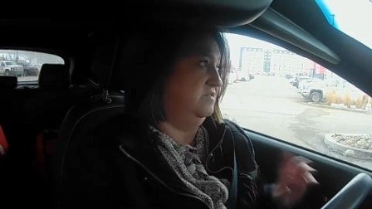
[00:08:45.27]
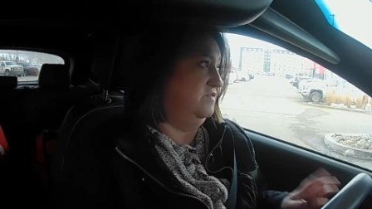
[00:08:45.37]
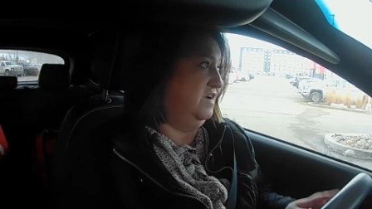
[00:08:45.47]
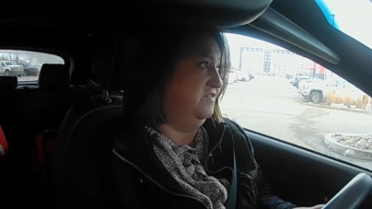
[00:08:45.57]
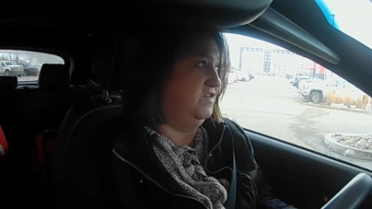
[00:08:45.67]

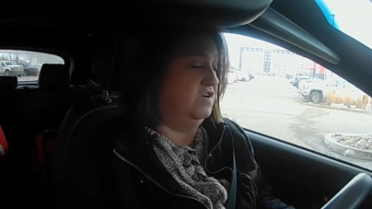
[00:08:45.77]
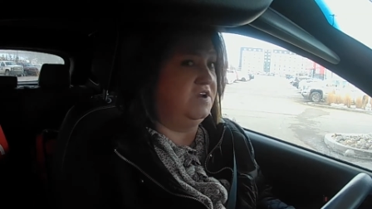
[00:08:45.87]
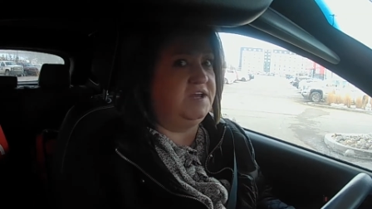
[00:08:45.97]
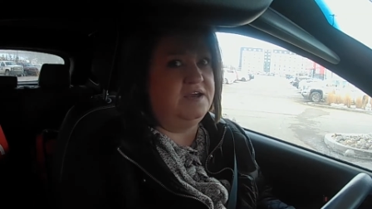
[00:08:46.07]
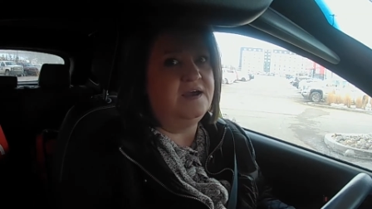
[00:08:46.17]

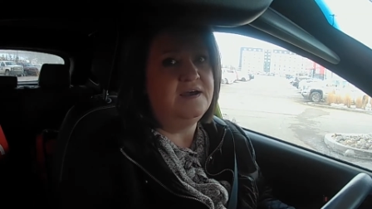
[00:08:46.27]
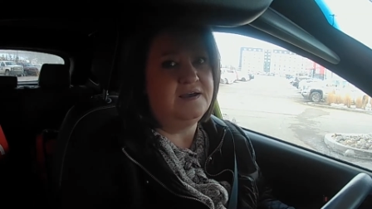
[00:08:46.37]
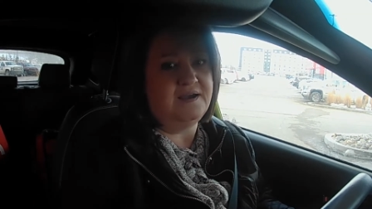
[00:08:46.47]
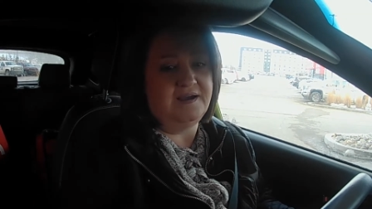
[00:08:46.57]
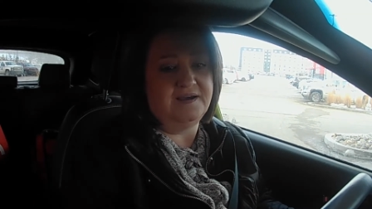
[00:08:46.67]
5.30.
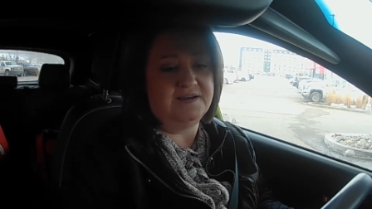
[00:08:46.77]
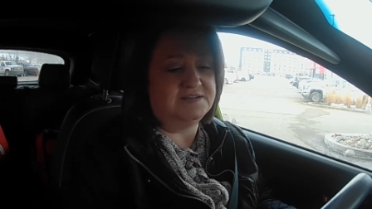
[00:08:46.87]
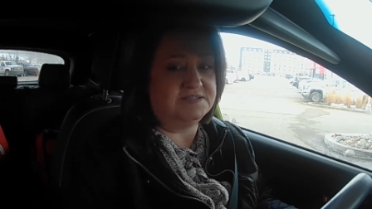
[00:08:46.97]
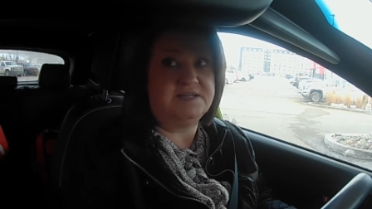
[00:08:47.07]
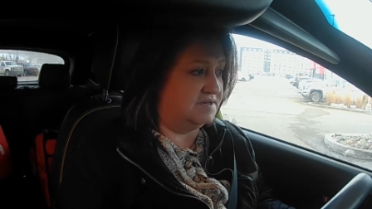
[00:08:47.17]

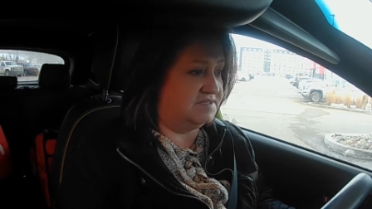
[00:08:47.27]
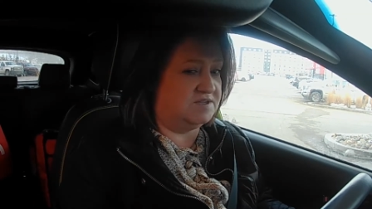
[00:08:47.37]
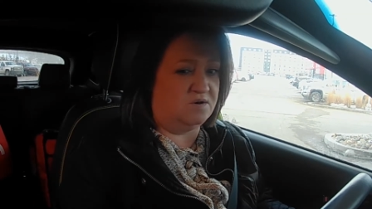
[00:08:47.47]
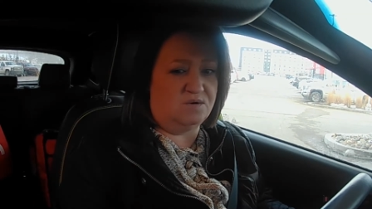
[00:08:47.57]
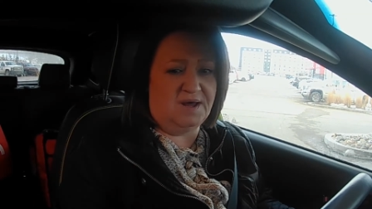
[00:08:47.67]
And
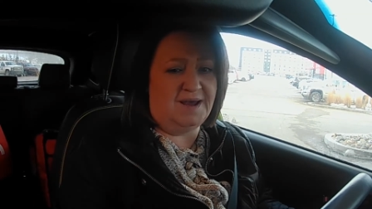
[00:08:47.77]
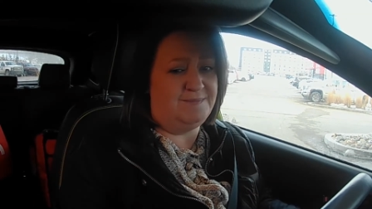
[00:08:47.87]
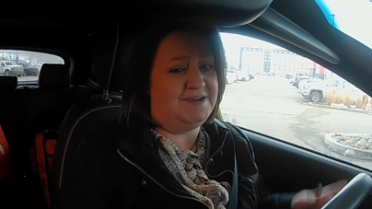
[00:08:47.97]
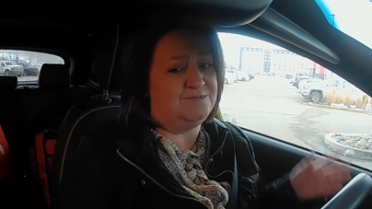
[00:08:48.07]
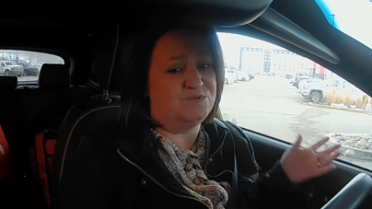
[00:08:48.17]
so, I
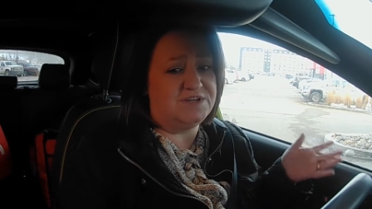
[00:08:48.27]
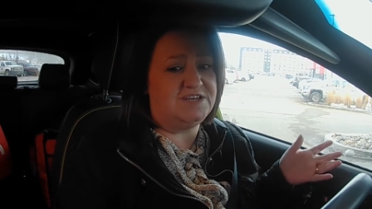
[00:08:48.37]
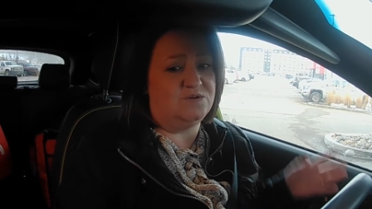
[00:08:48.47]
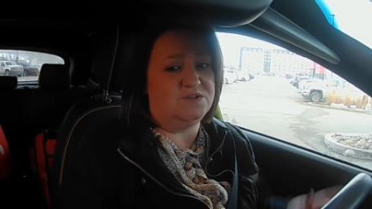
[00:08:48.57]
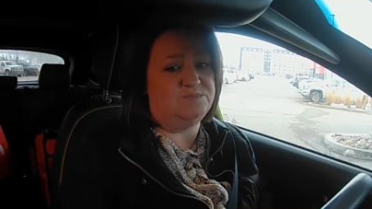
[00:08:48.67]
mean,
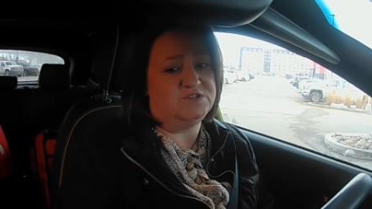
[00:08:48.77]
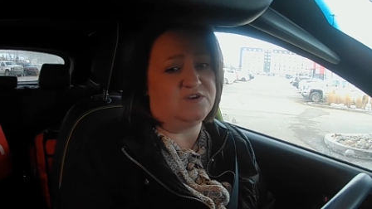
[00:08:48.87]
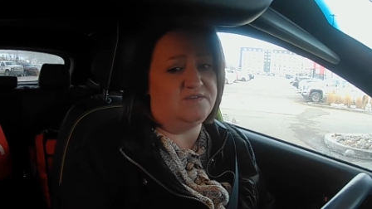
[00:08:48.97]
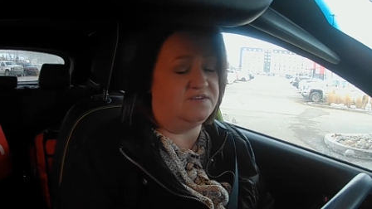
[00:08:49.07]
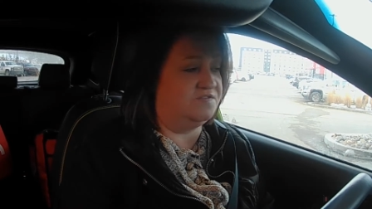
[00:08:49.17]
really only been
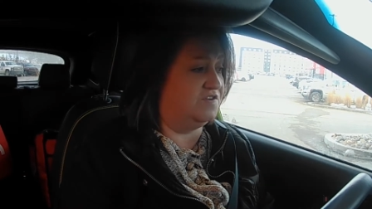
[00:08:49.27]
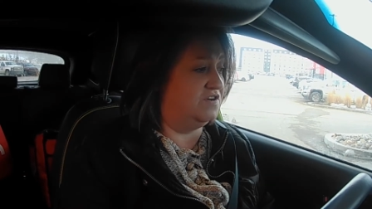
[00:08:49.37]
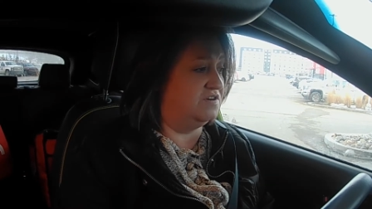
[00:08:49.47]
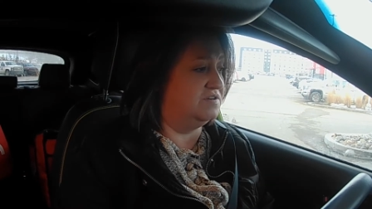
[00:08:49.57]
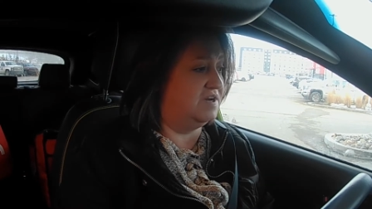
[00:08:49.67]
driving
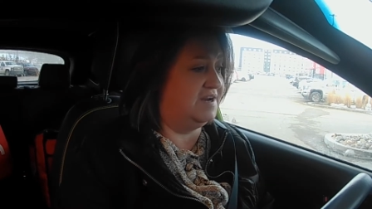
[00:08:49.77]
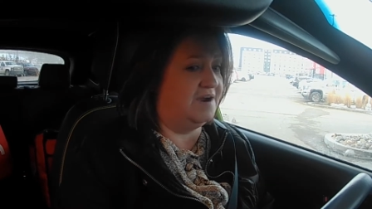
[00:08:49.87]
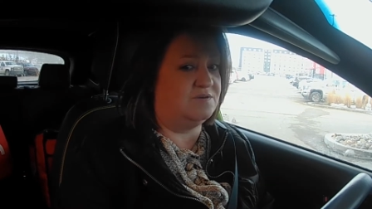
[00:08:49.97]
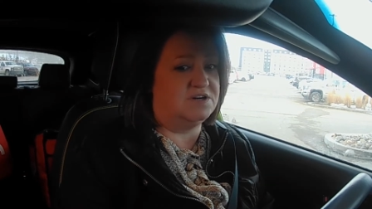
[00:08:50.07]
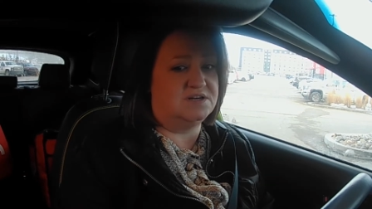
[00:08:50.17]
for an
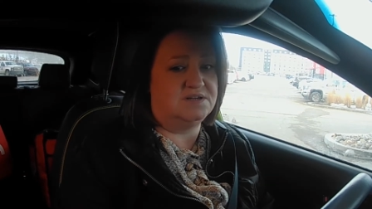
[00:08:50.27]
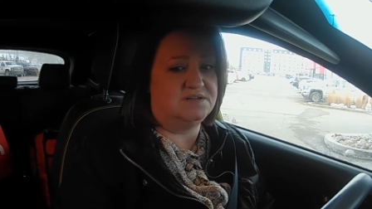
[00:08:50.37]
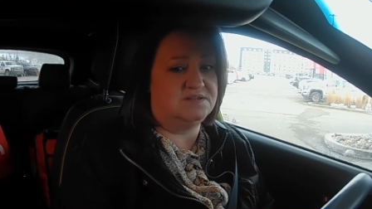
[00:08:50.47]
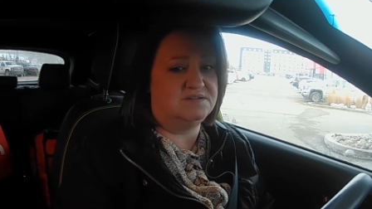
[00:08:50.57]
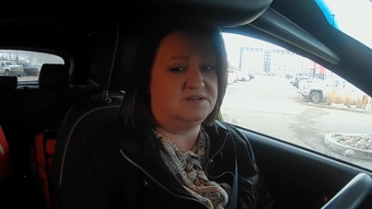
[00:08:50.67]
hour
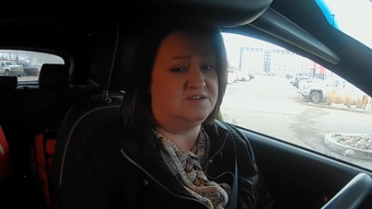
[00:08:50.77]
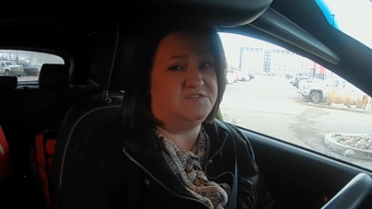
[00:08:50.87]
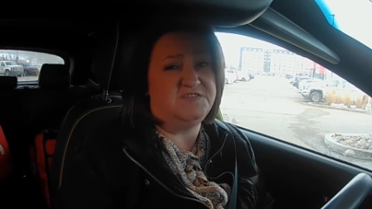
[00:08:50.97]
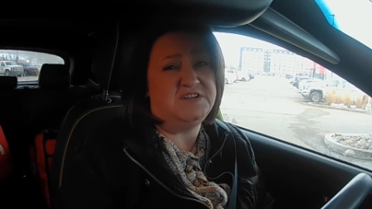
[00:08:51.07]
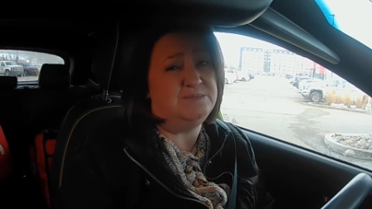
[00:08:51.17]

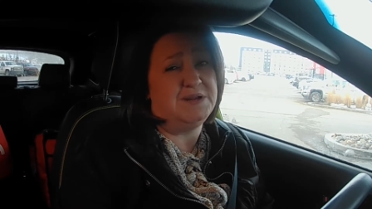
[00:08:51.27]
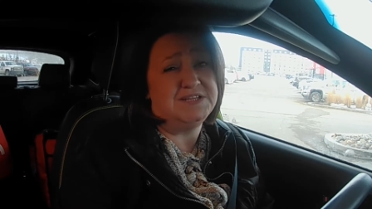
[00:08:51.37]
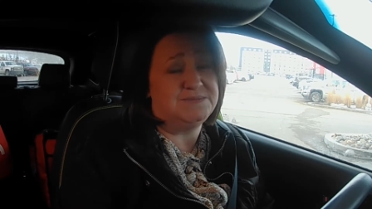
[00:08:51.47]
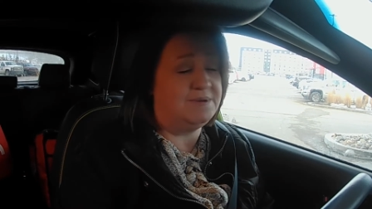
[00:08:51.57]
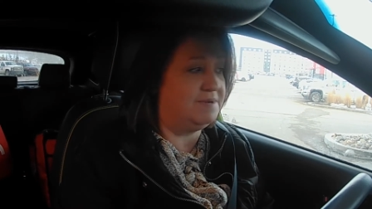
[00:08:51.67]
and 15
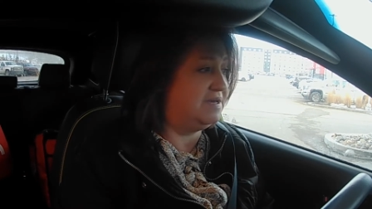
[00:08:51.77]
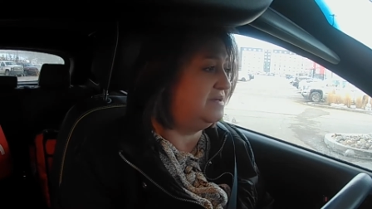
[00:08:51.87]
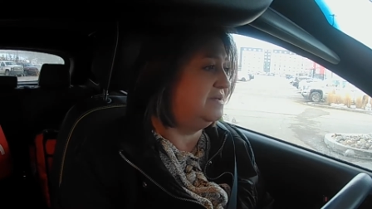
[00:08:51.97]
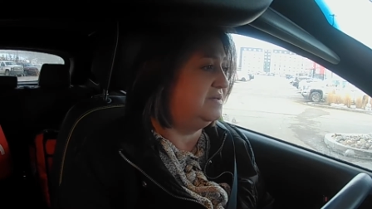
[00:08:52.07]
minutes maybe.